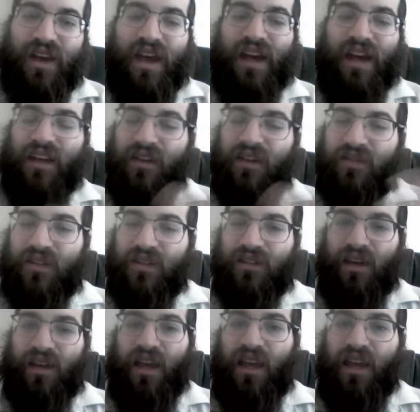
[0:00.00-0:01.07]
and gives us
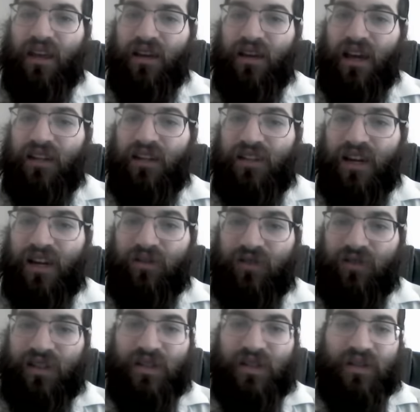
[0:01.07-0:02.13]
a
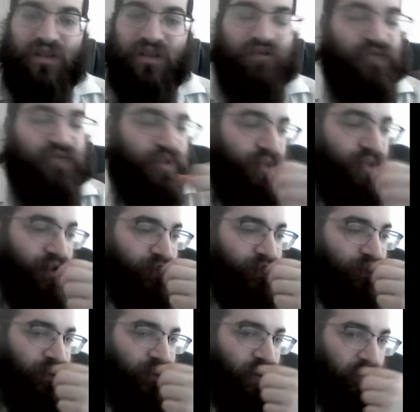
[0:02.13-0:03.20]
generous response
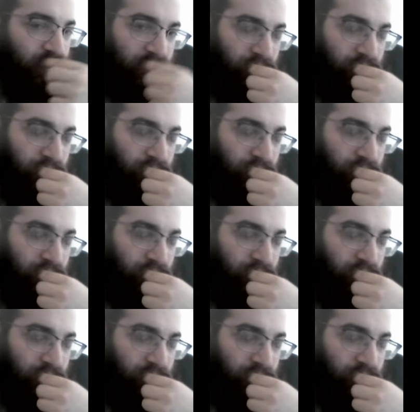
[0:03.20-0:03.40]
below.